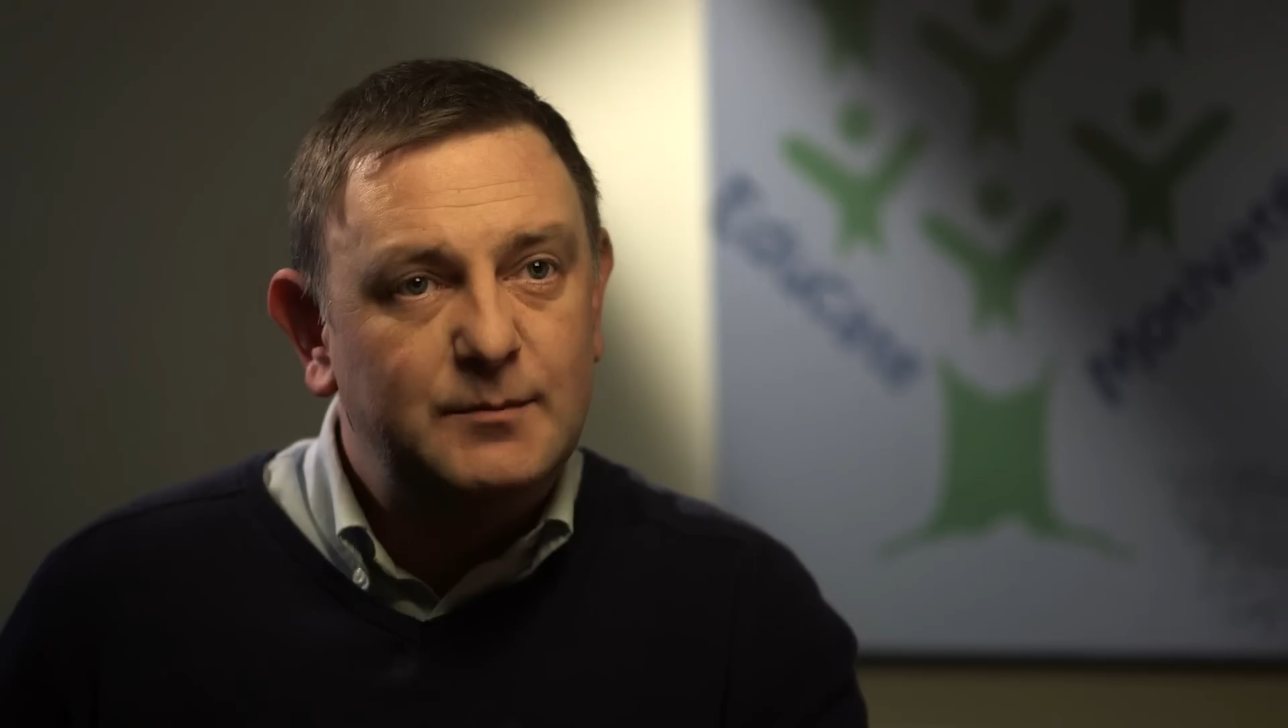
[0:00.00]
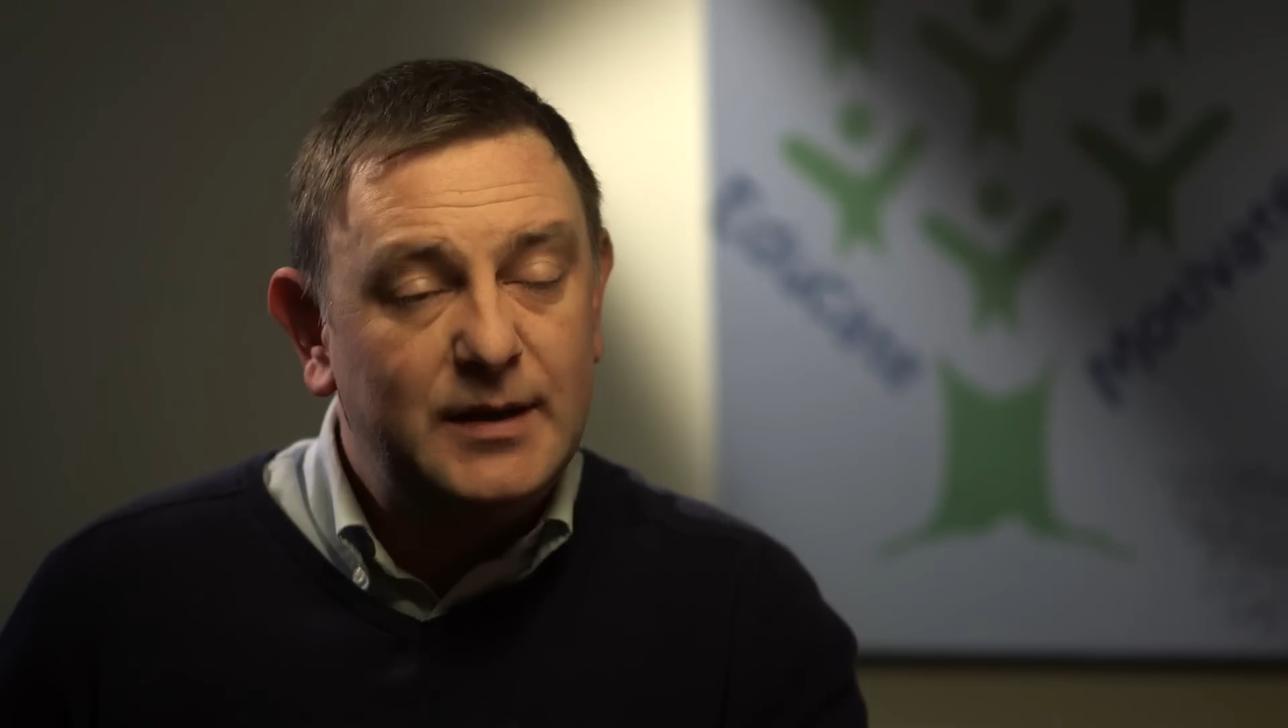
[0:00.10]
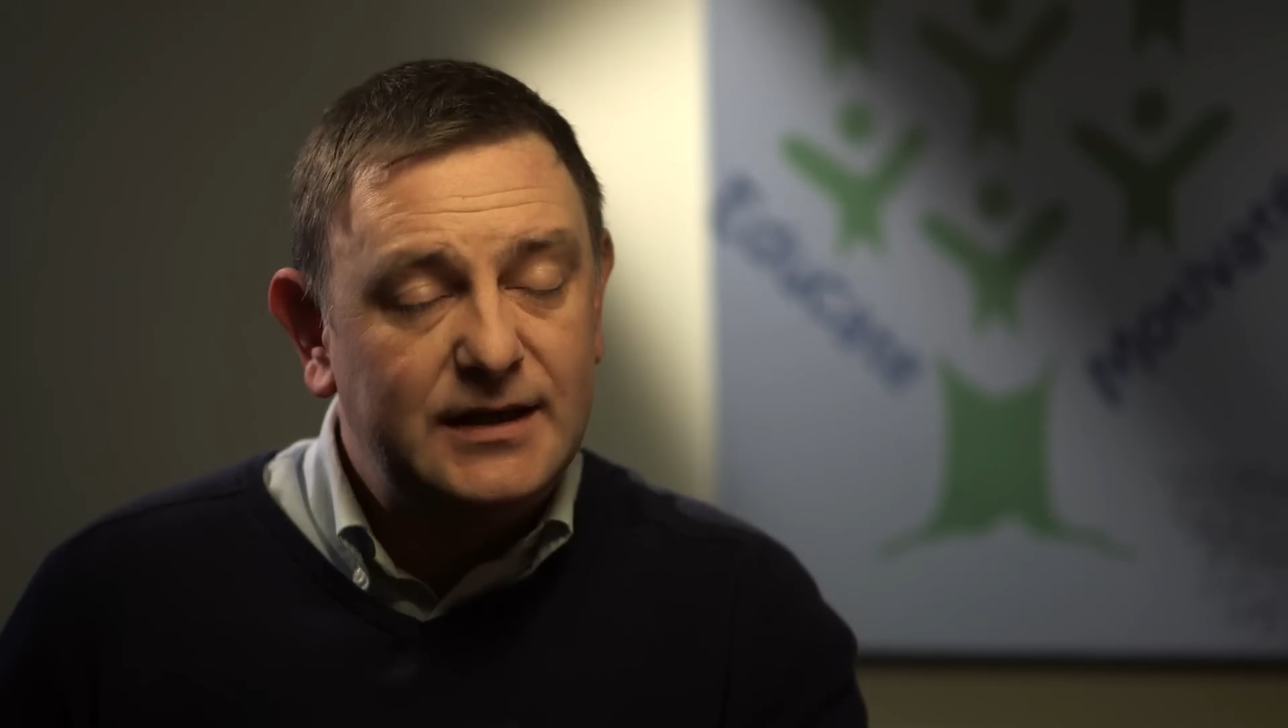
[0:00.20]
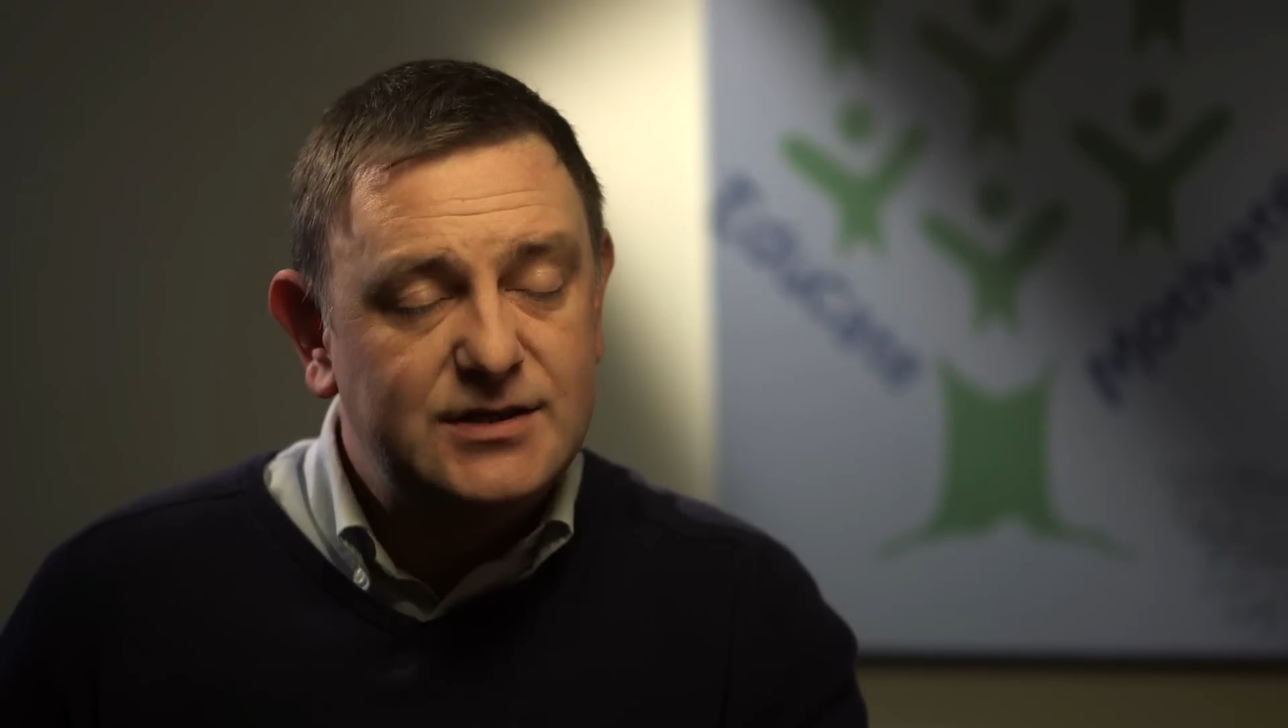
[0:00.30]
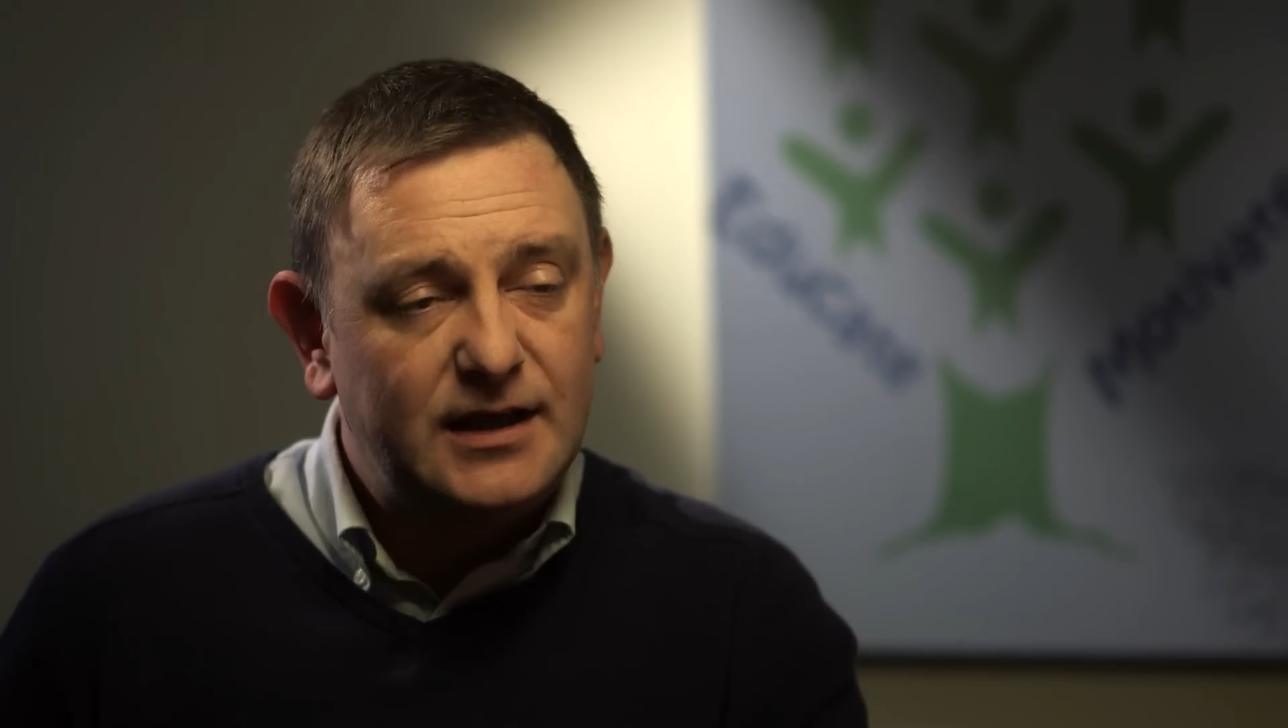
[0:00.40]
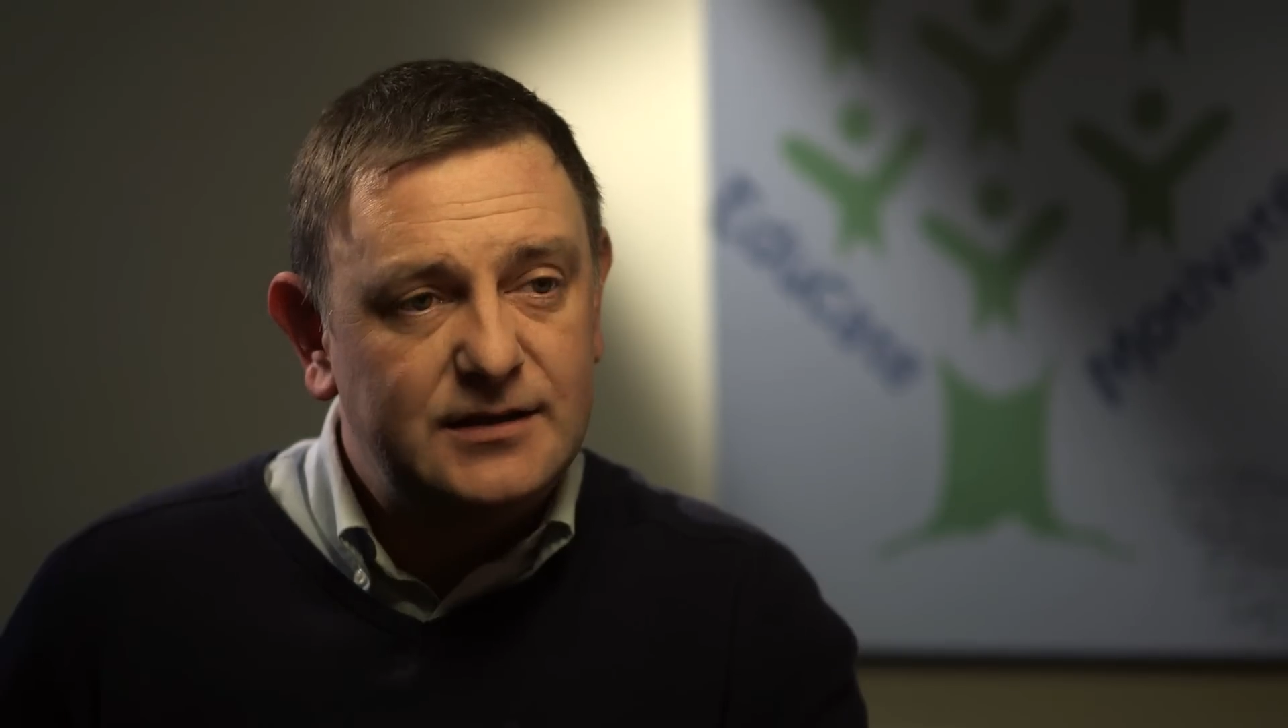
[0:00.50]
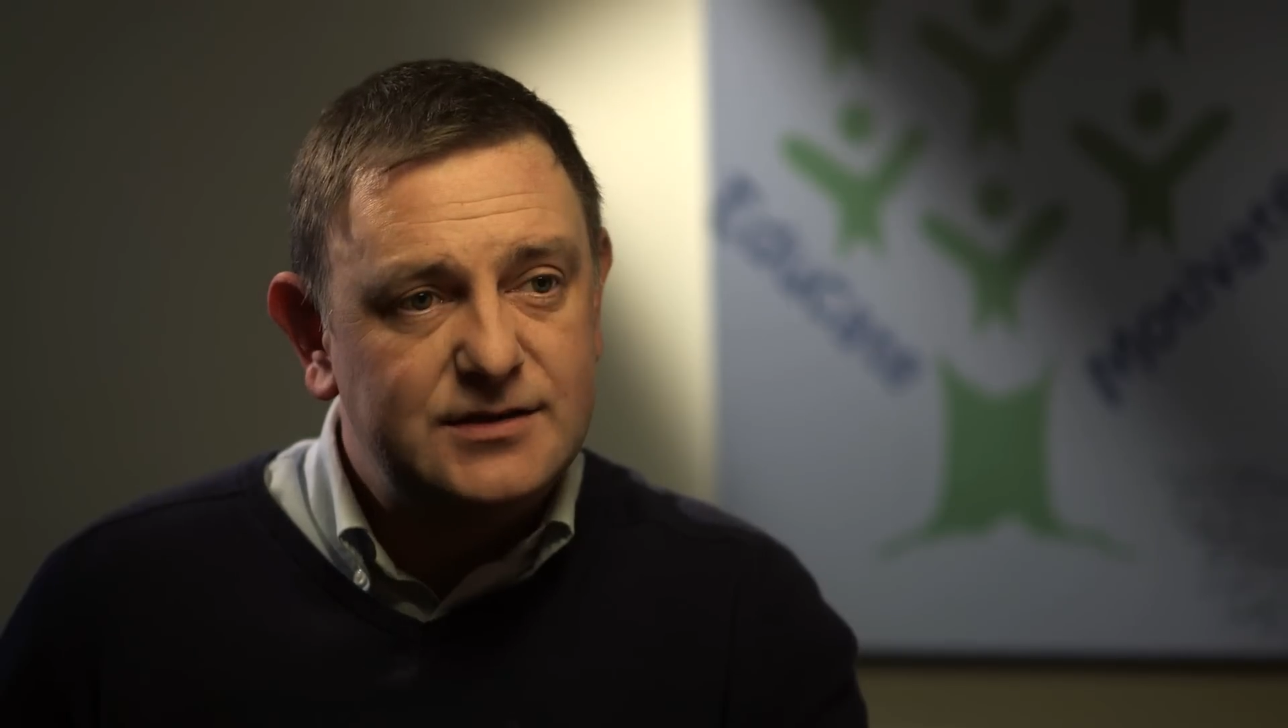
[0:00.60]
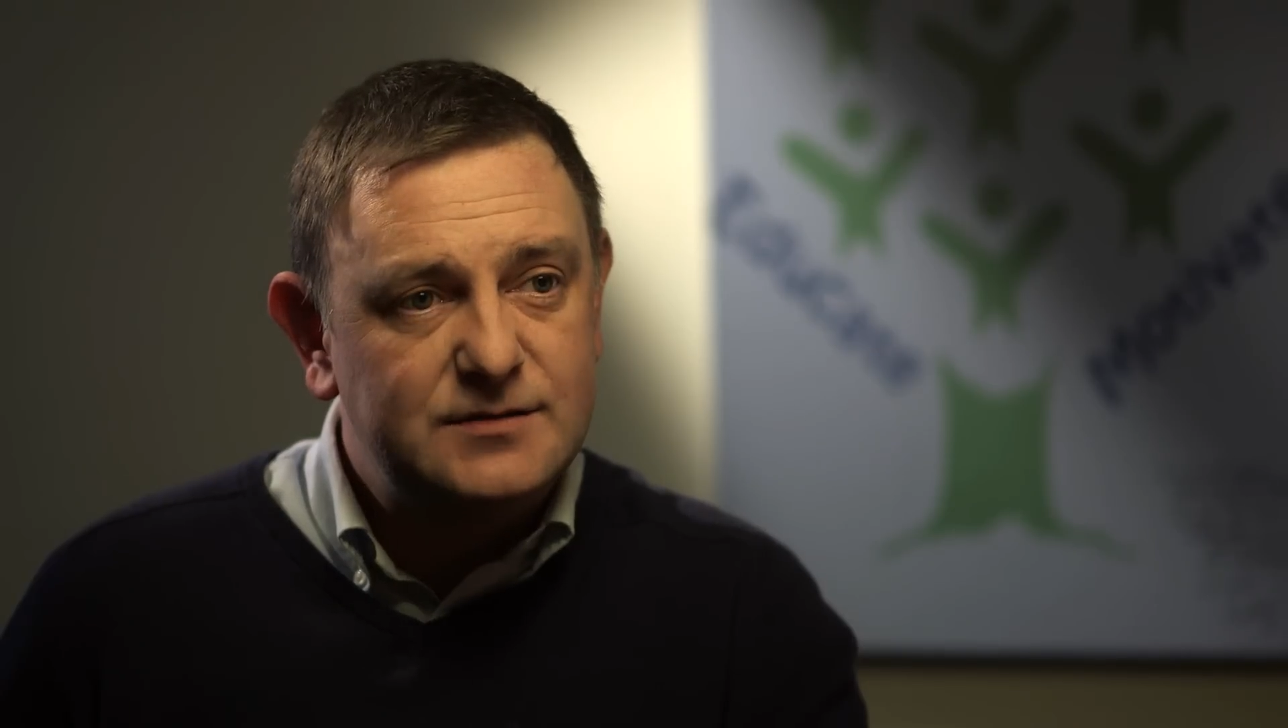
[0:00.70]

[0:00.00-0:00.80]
big challenge